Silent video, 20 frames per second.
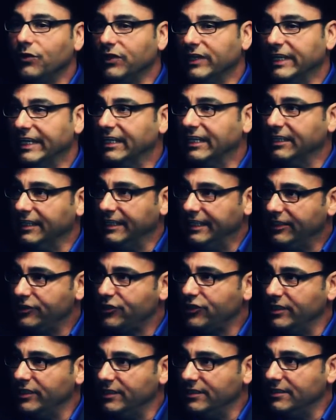The
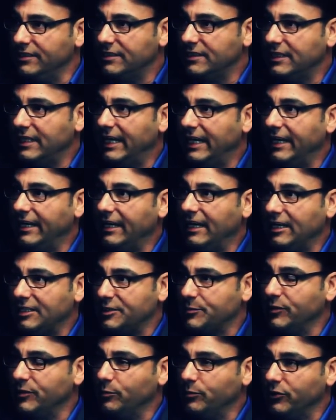clinicians and
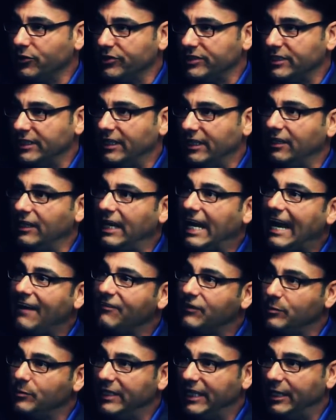hospital personnel have
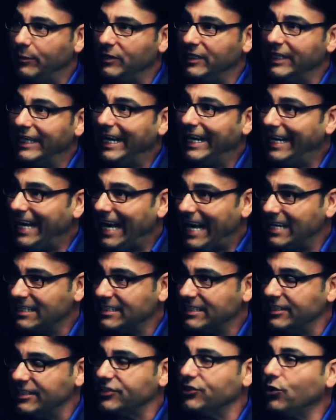to be able to gain
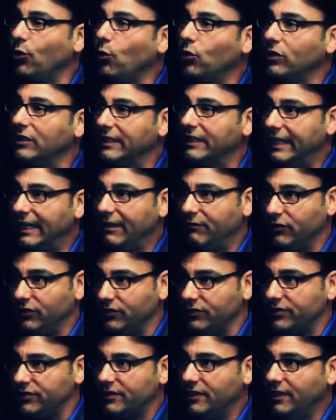access to all
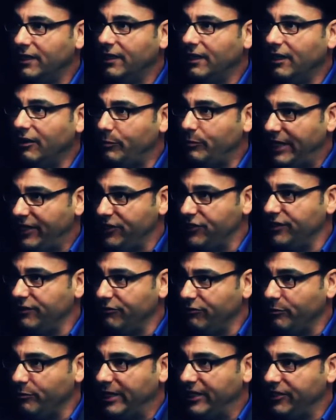levels of patient
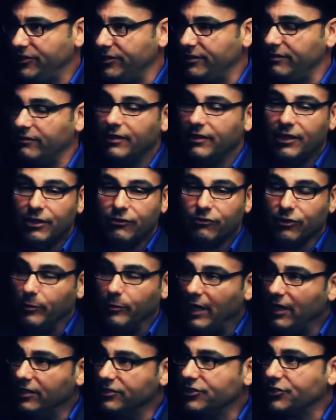information, from
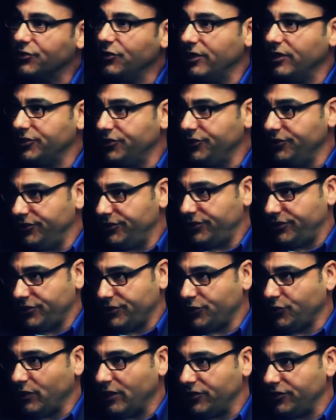unstructured to
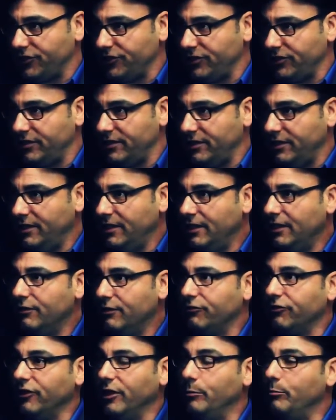structured,
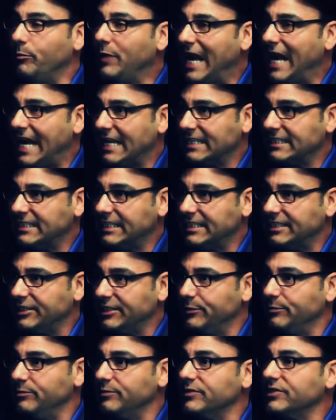from PACS
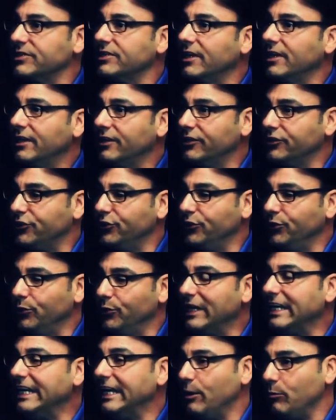systems to
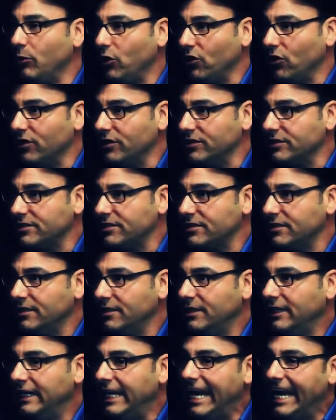EMRs.
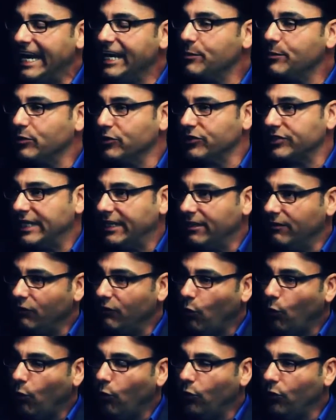80%
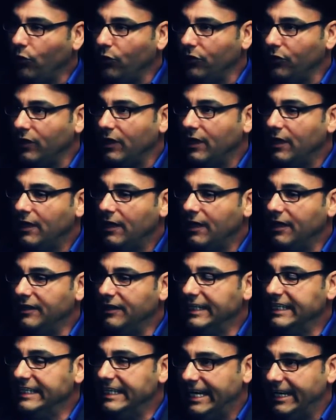of all
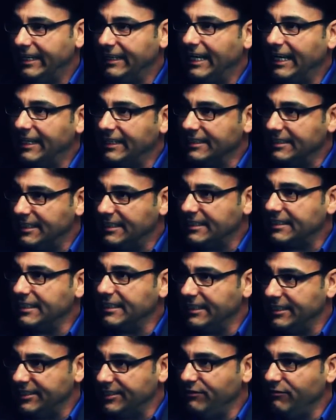the data that exists in
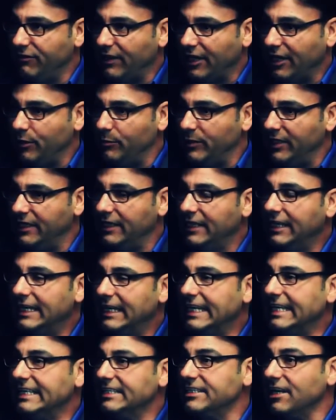this
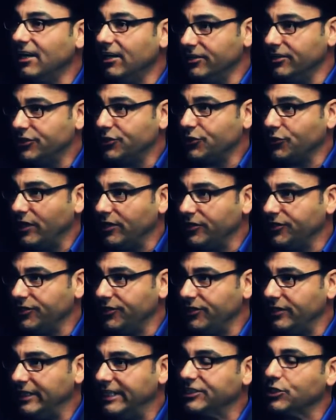environment is
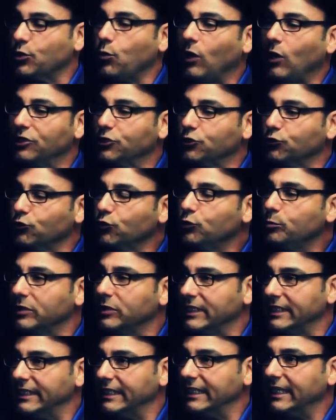unstructured. It's
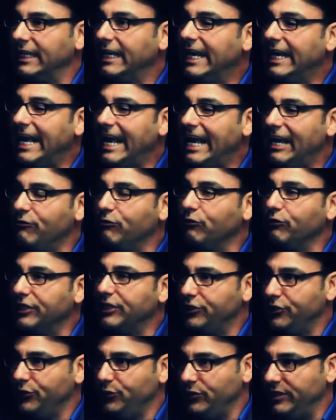quadrupling every
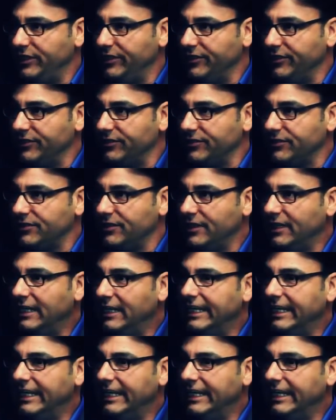2 years.